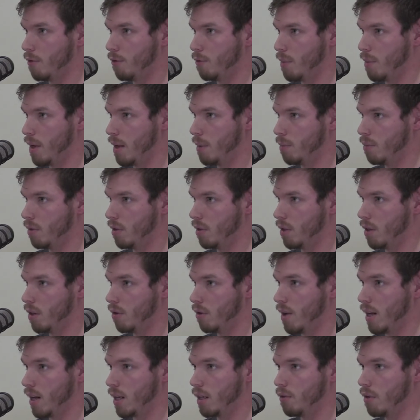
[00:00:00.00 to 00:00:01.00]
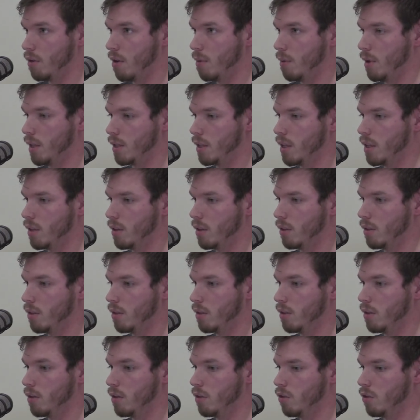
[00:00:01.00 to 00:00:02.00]
If people are arachnophobic, then
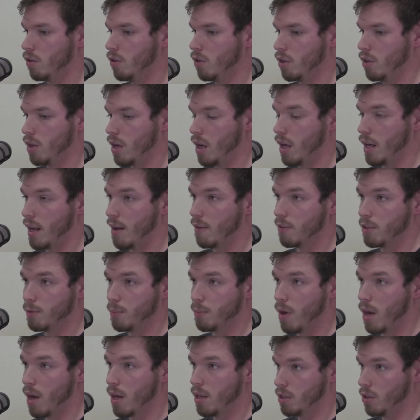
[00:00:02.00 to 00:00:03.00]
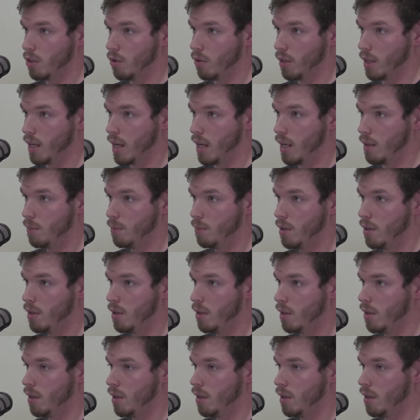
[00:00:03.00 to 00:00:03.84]
you can't have spiders in your game.